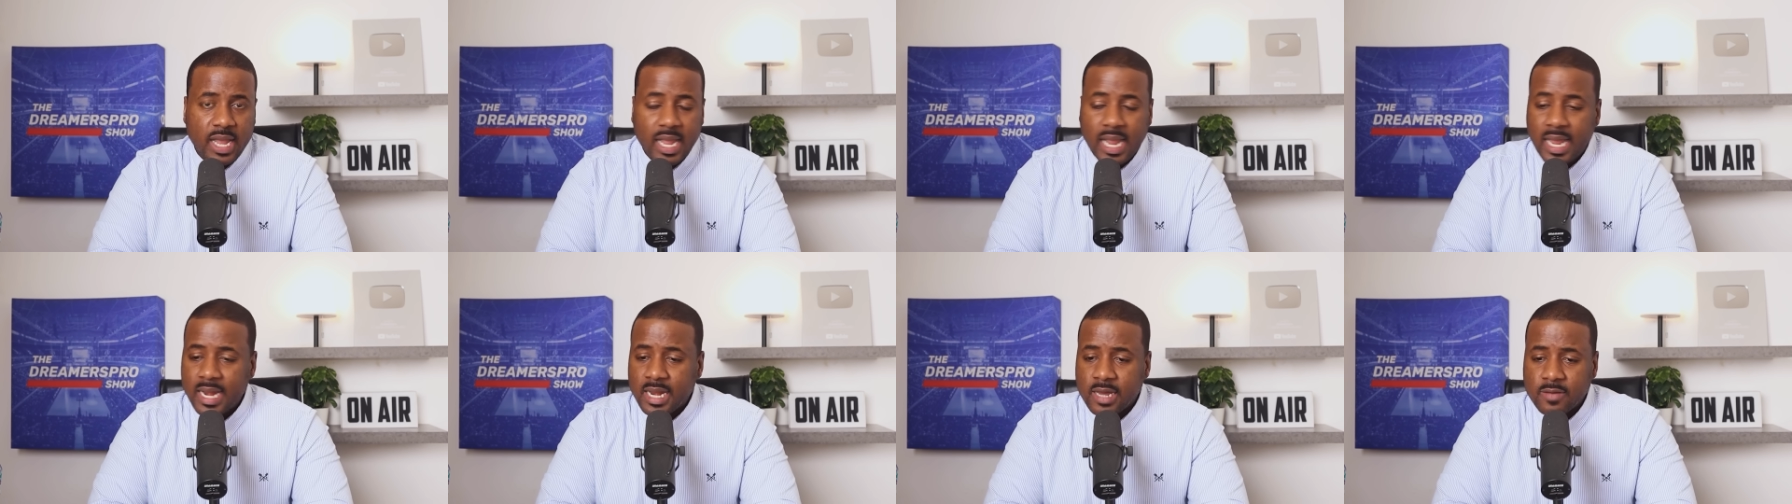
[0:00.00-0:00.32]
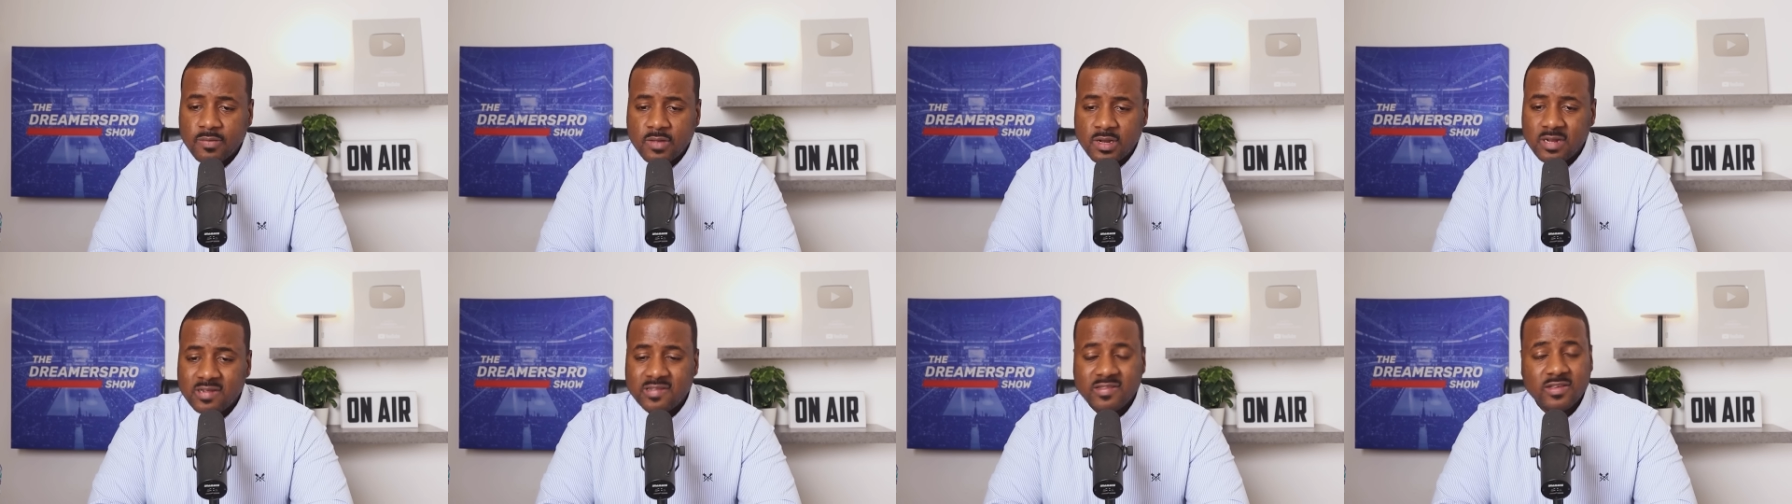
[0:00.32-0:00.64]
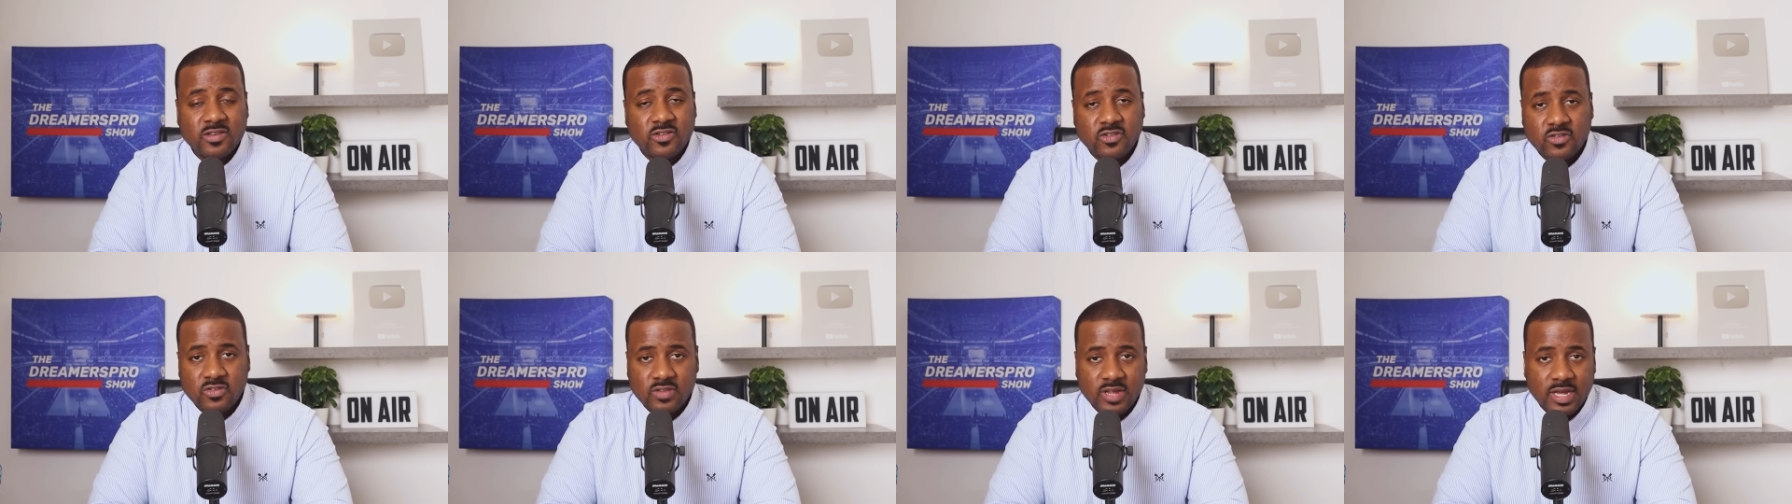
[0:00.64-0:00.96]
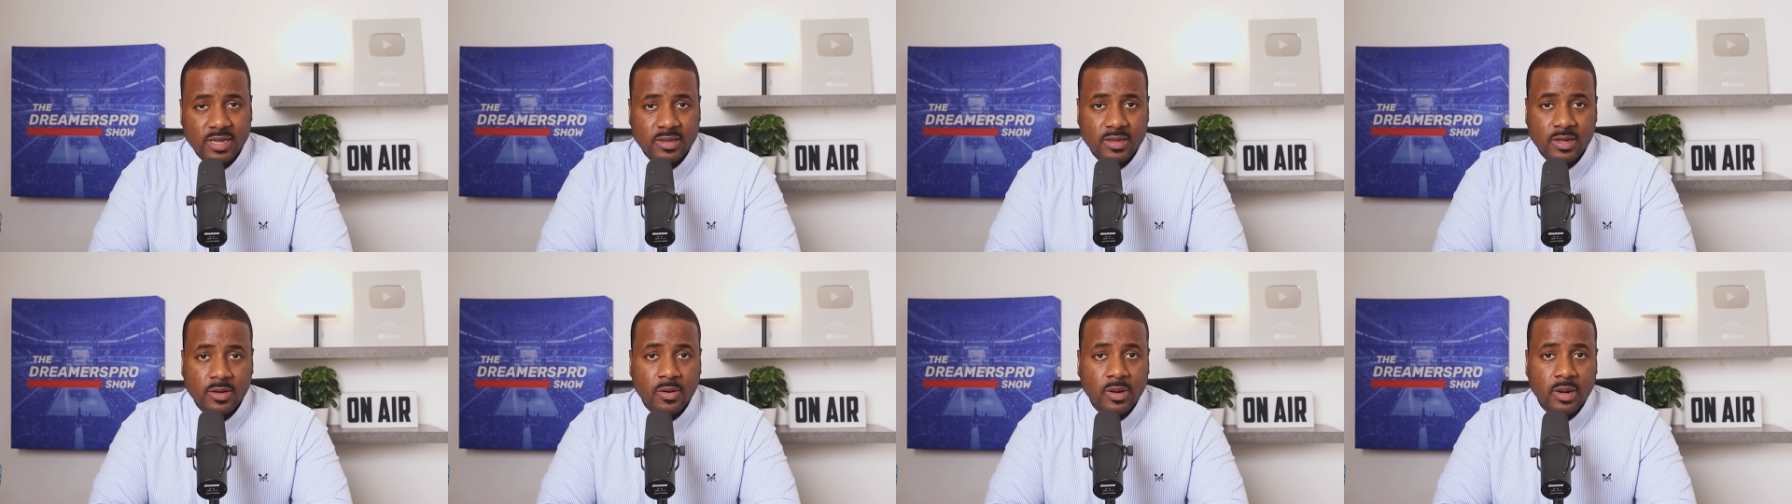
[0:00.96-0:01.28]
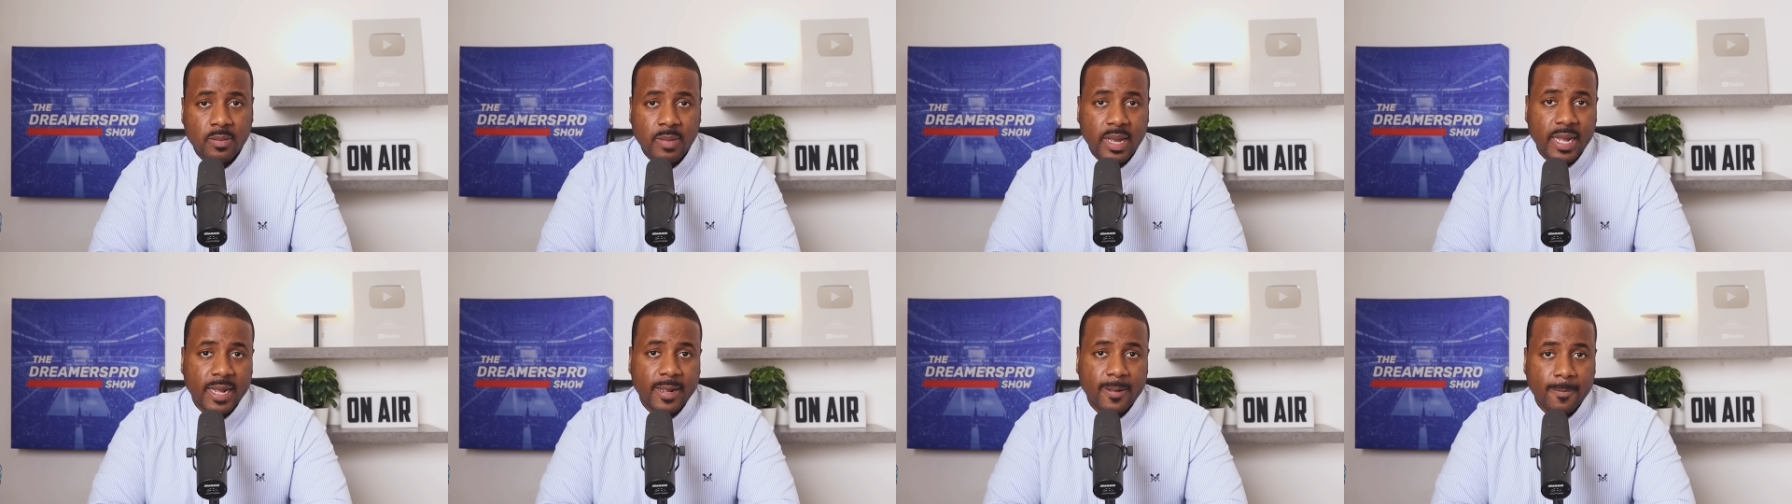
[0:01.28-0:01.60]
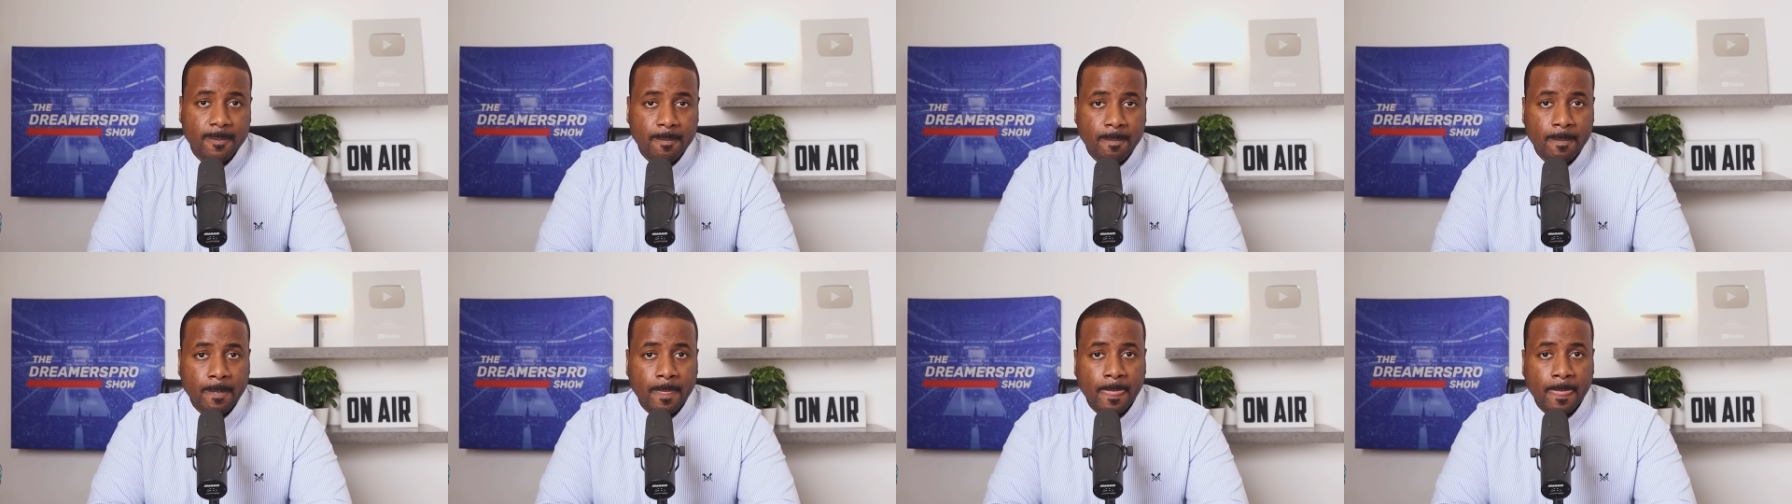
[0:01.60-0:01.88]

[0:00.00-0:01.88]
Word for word: any of the decisions that they're gonna make.